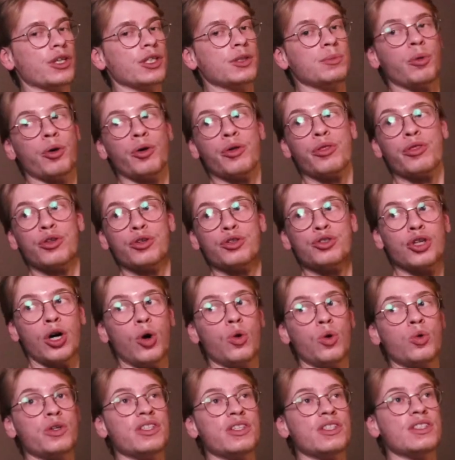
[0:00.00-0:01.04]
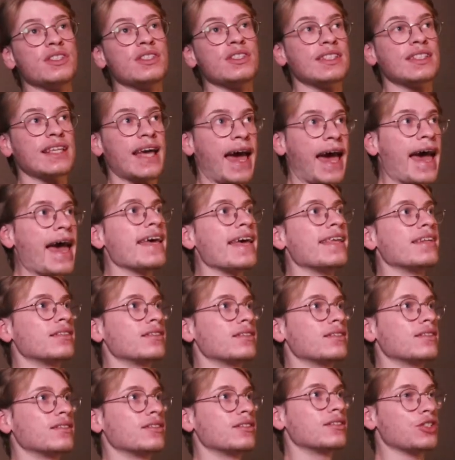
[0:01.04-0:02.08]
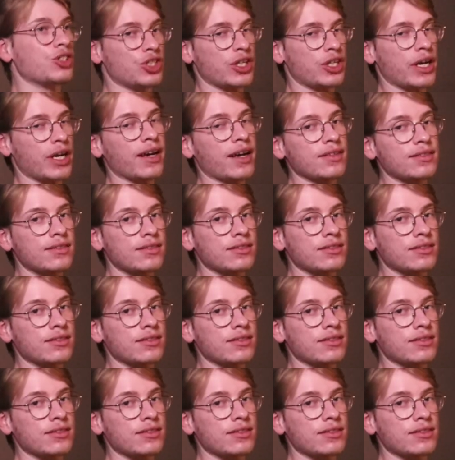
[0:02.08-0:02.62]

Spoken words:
both the shoulders and the chest.